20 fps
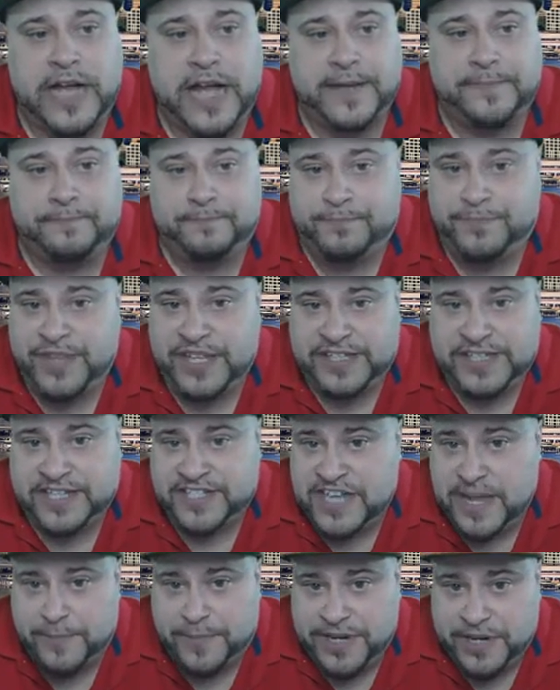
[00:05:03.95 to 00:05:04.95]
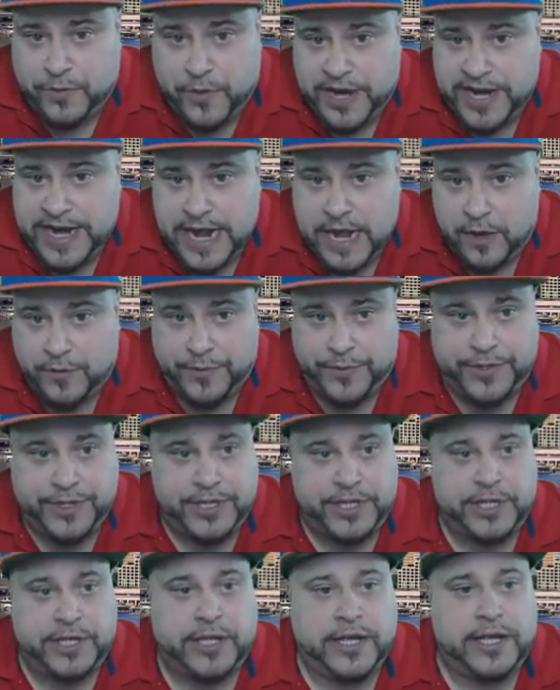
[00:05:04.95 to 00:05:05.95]
I think that's happening right now.
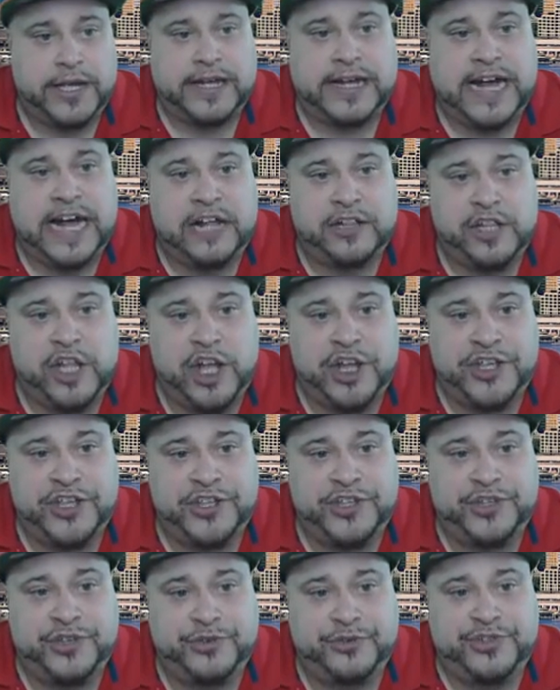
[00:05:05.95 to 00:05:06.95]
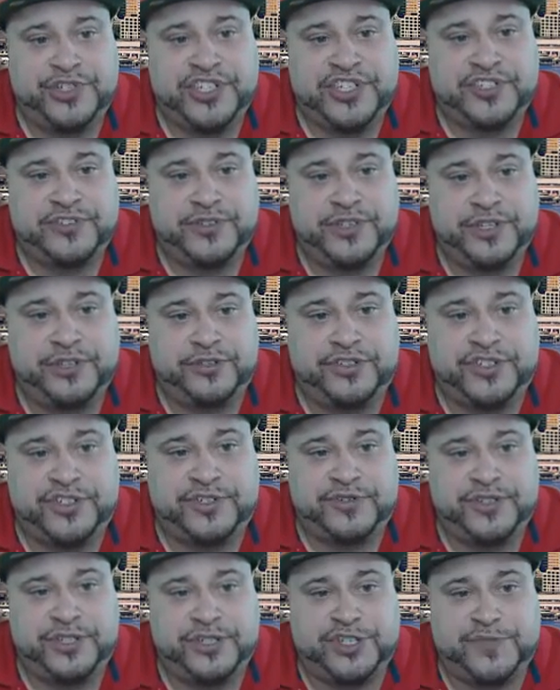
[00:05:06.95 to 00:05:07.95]
How long you
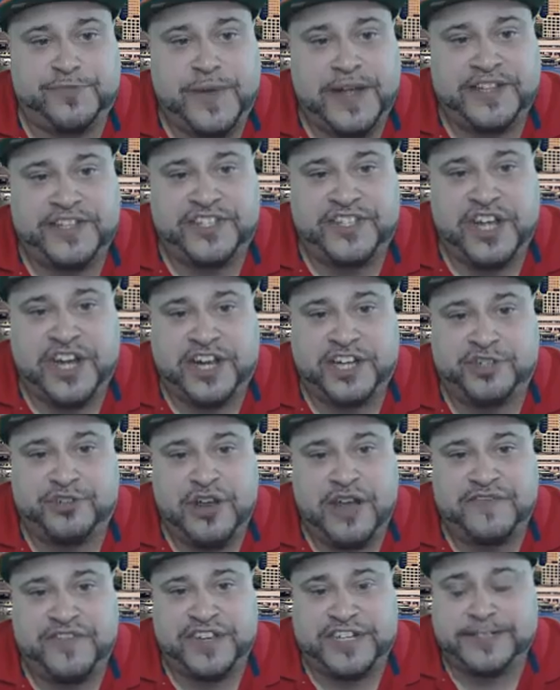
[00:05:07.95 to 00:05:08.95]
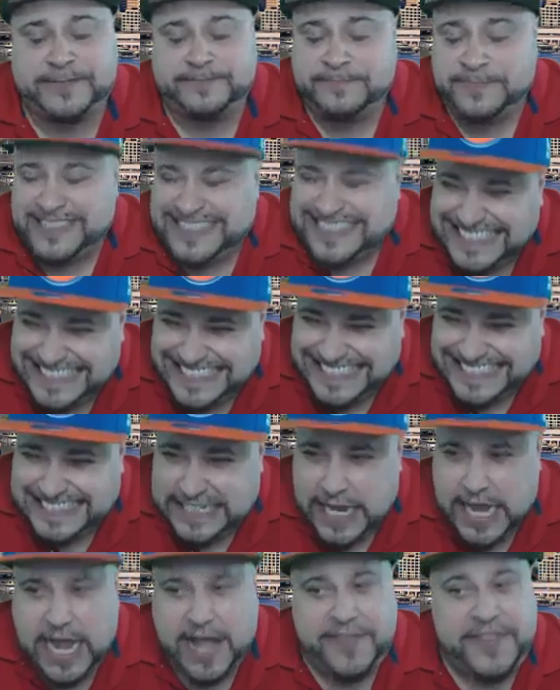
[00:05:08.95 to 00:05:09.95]
spend stuck in traffic.
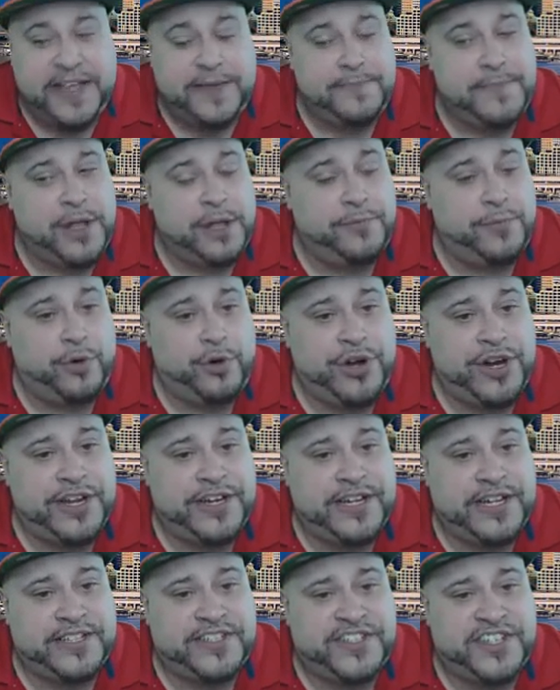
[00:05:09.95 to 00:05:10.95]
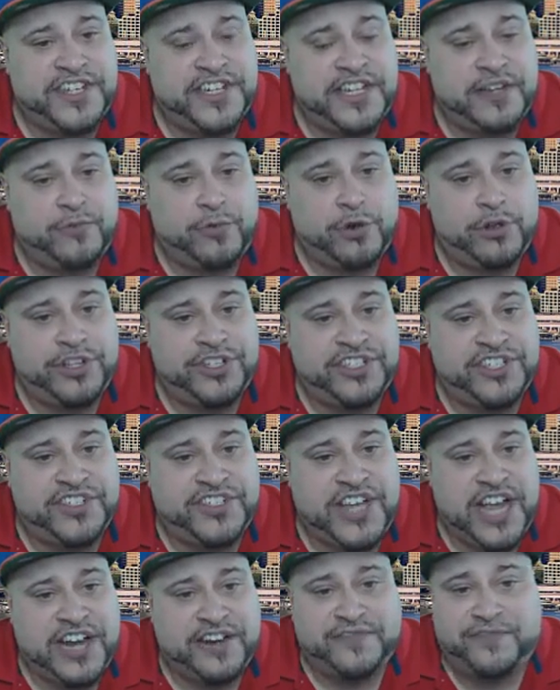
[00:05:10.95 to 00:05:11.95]
I think Melbourne and Sydney were only
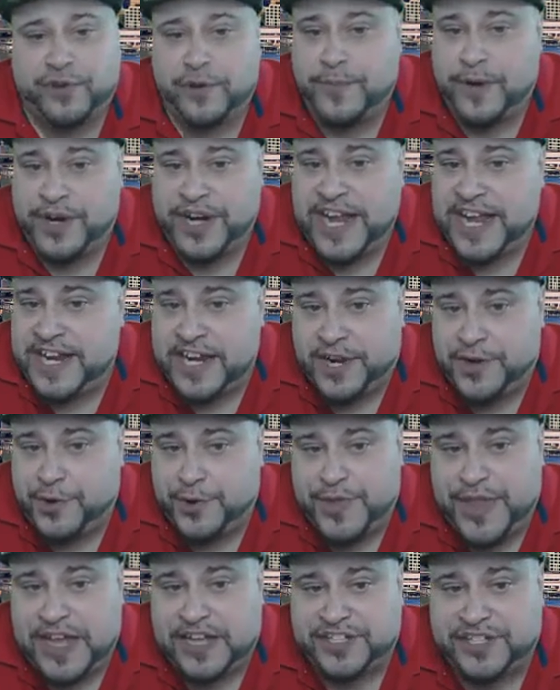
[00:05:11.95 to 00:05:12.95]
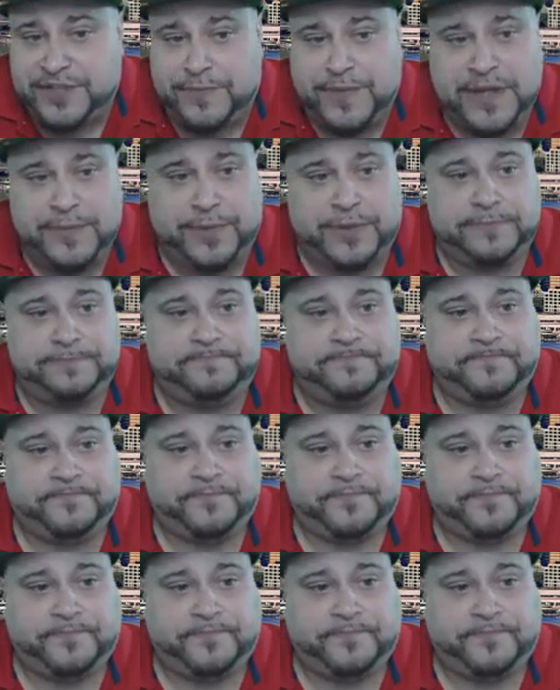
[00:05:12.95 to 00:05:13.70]
designed for about 800,000 people.